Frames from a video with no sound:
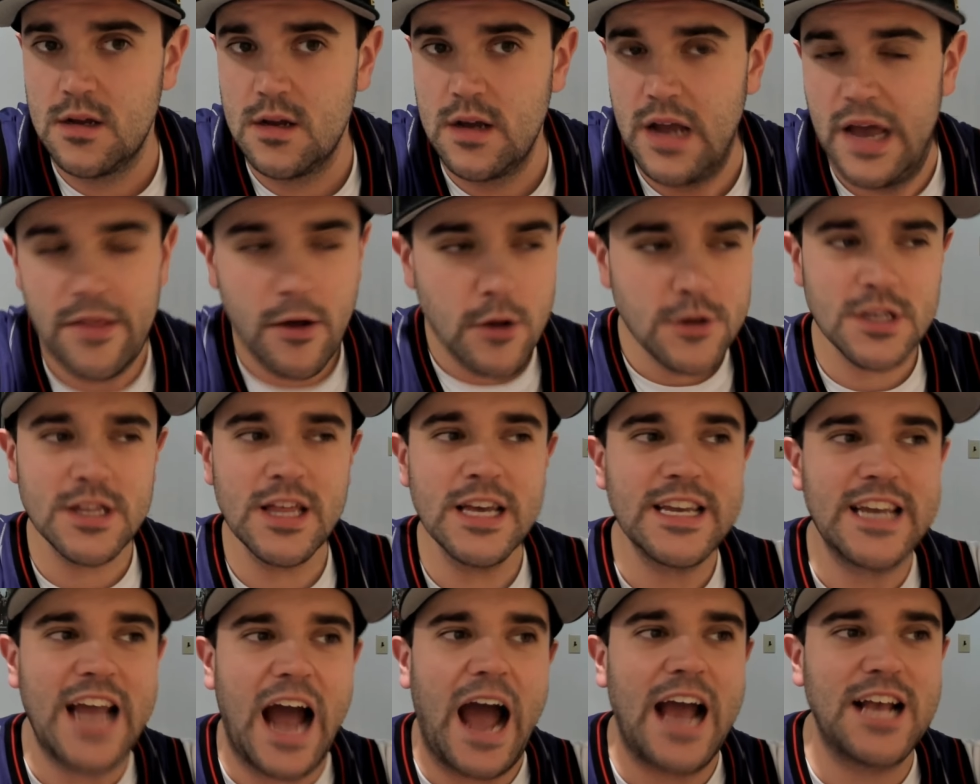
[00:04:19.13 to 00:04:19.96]
And those are the
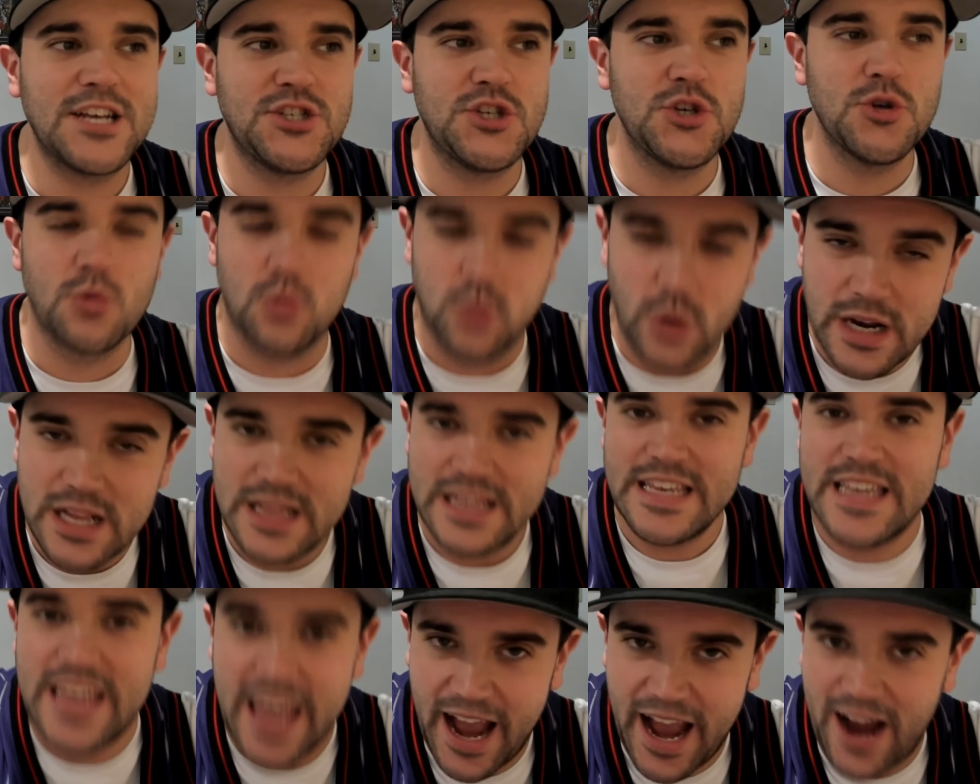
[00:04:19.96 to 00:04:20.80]
guys you
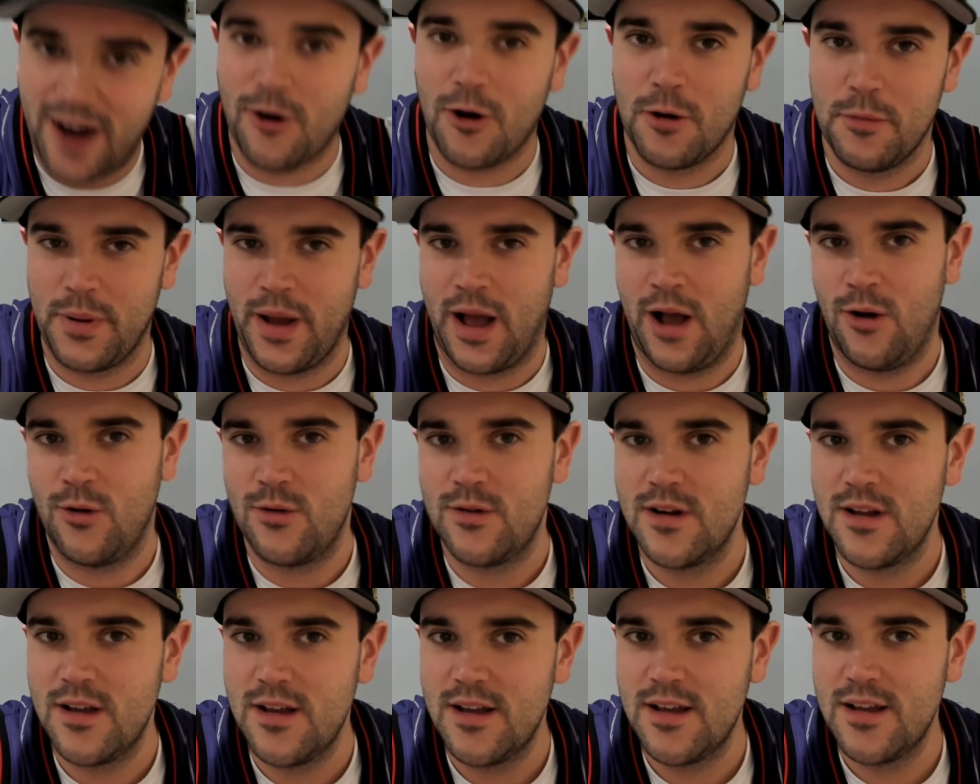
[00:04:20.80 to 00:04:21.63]
really care about.
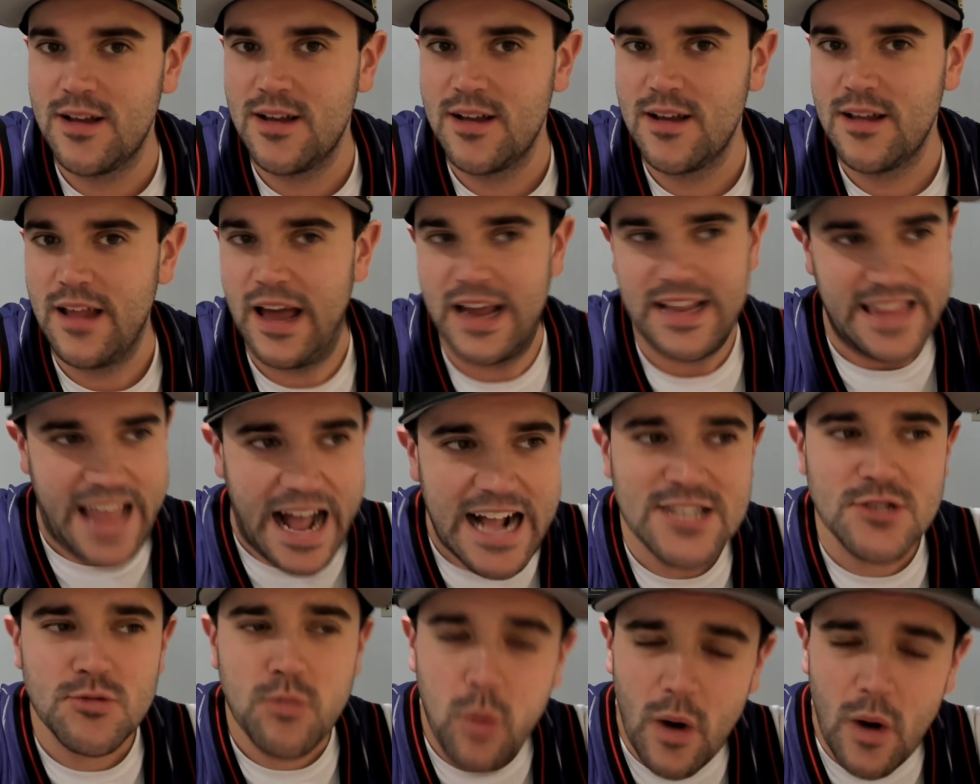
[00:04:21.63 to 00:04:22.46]
Like,
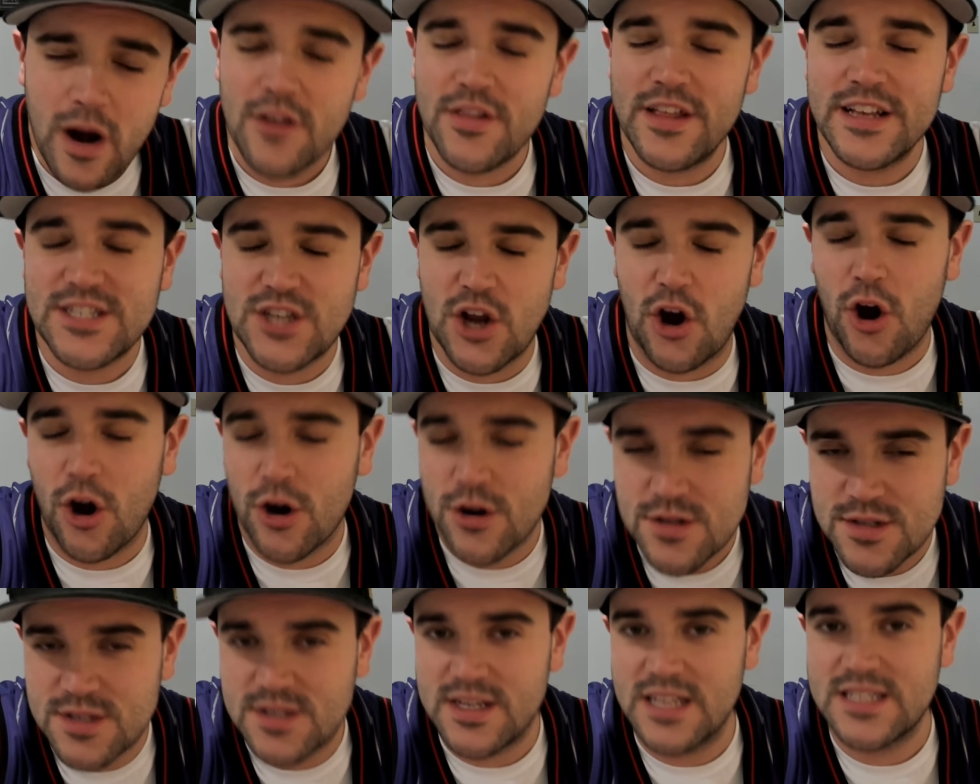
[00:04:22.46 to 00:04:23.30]
that's where this
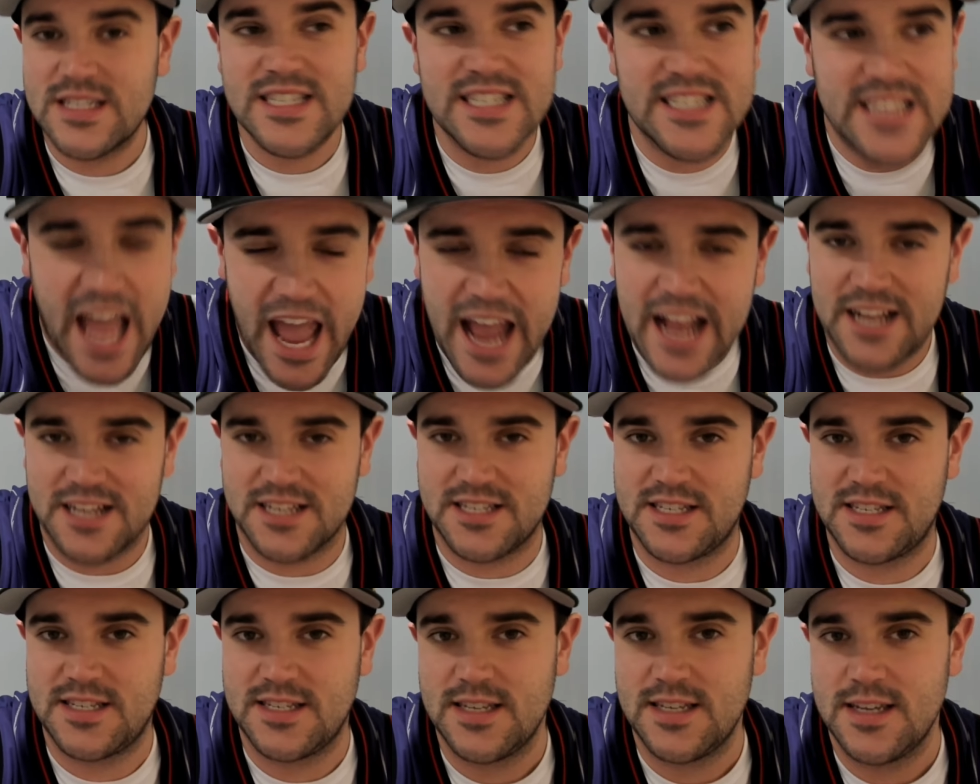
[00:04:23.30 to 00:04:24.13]
hurts. It
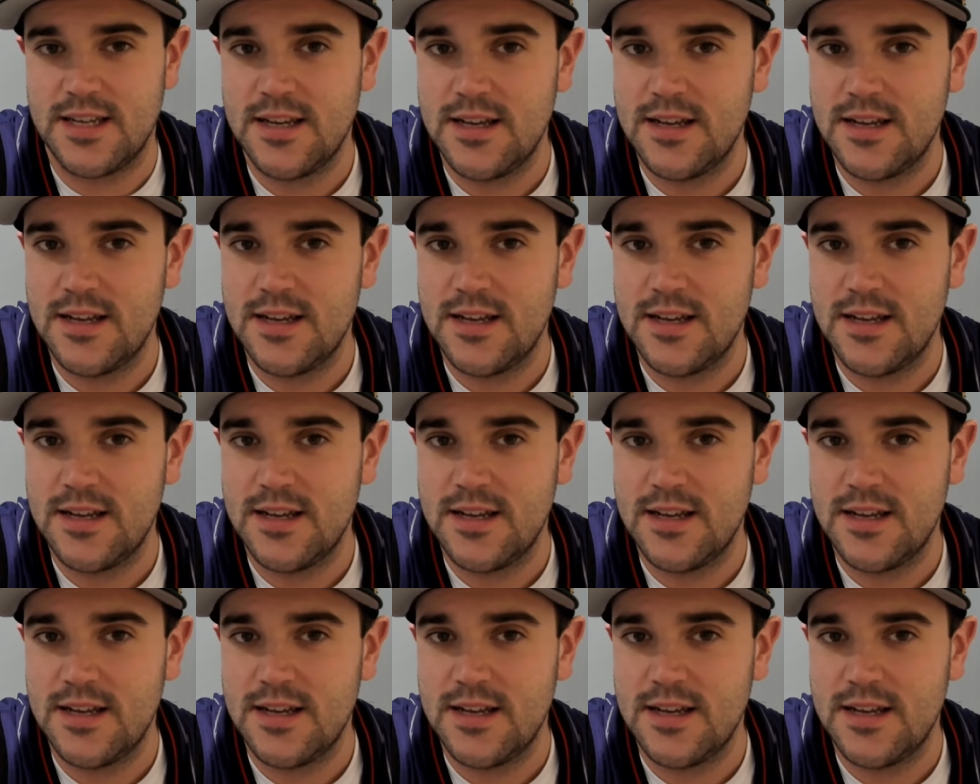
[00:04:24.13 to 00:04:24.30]
stinks.